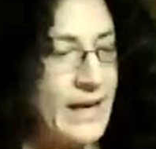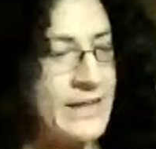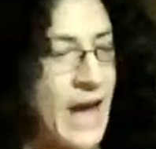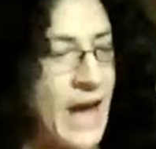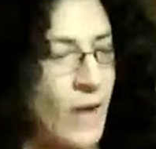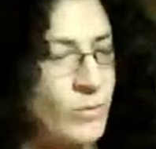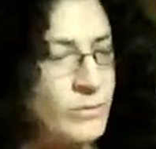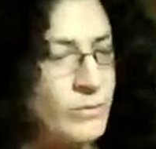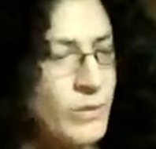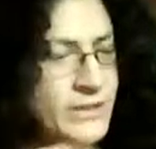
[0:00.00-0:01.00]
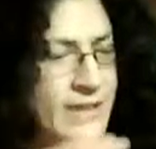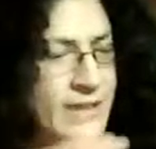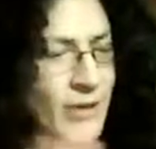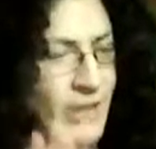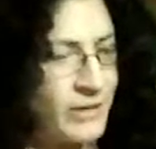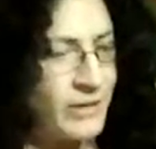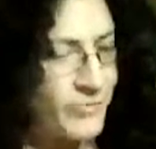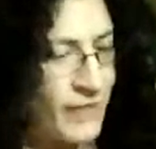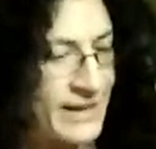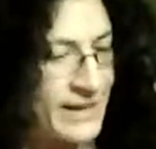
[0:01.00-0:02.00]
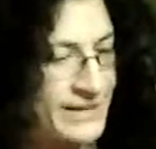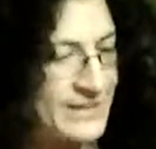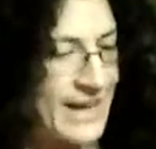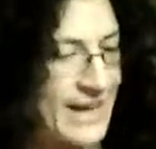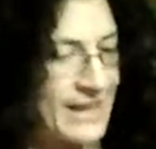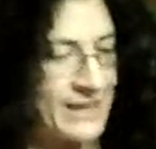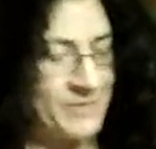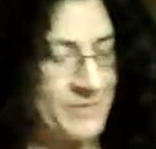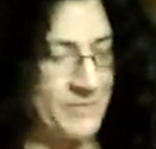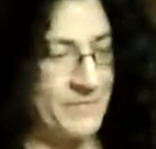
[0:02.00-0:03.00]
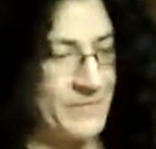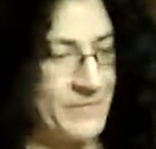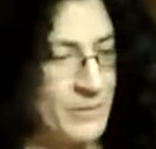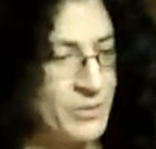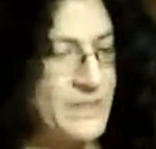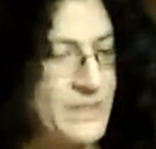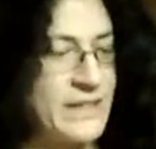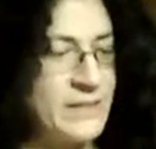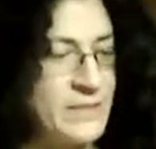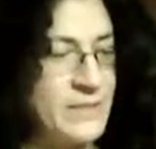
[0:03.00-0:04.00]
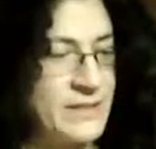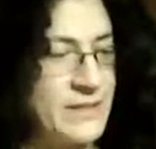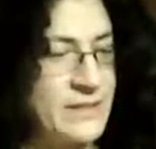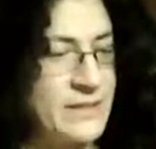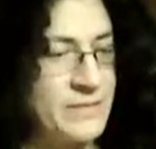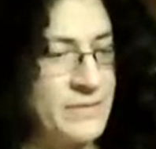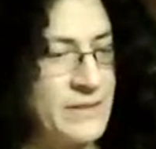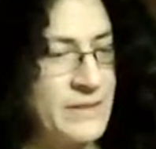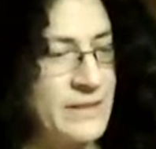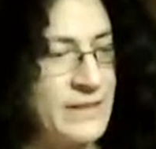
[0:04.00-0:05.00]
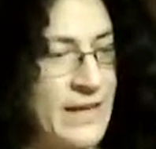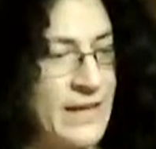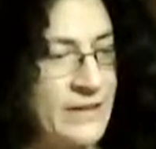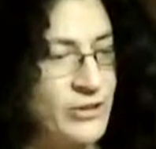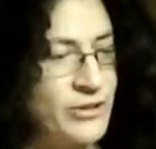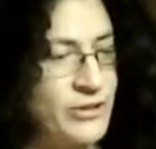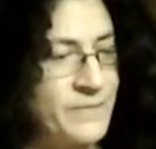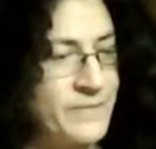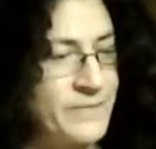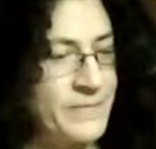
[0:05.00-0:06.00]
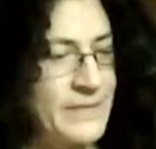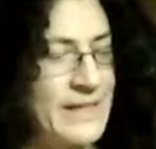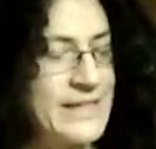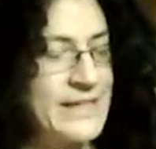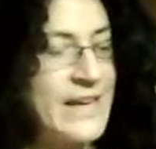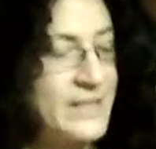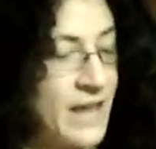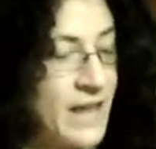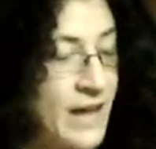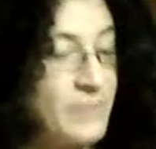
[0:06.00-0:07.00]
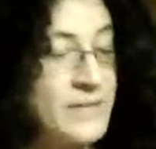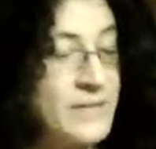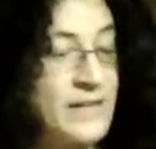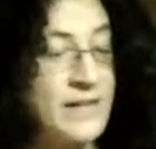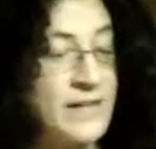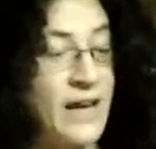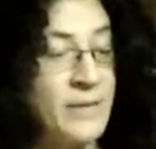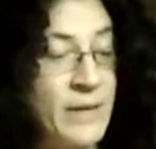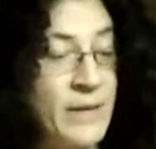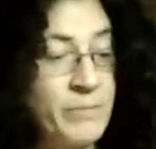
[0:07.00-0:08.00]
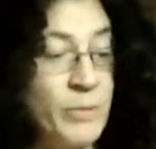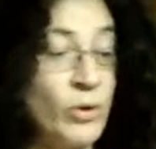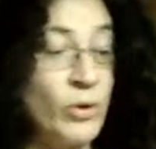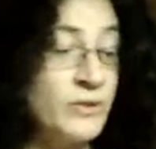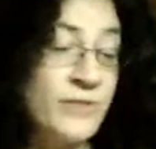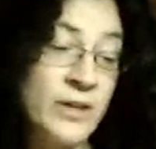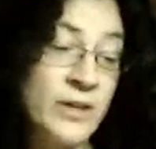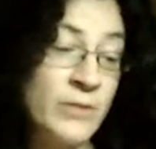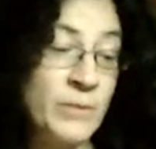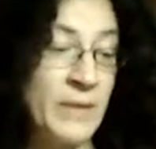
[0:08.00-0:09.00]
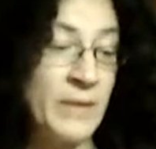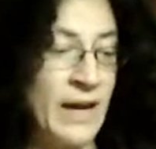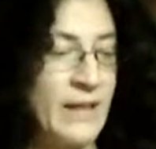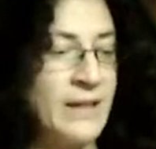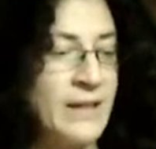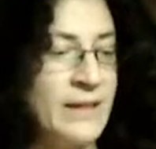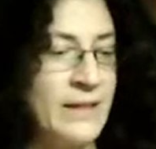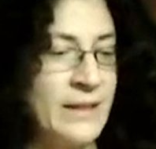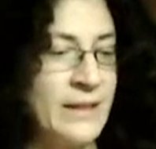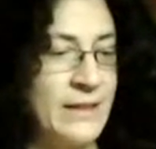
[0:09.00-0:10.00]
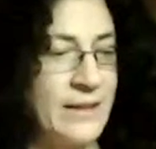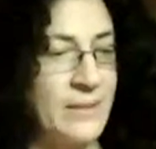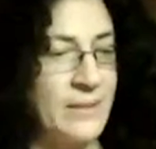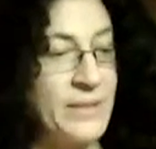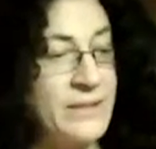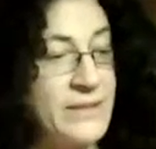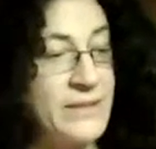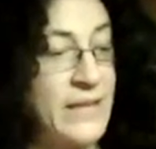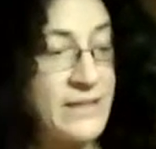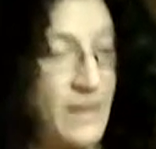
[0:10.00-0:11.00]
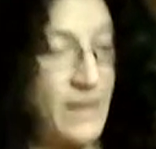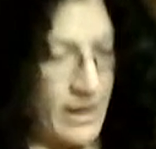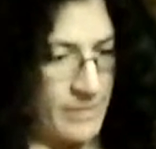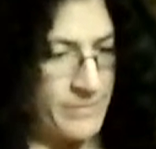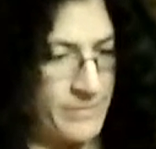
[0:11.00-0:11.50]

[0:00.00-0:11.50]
Now, what does our young friend say? Proceeded Mr. Kenge. Take time, take time. I pause for her reply, but take time.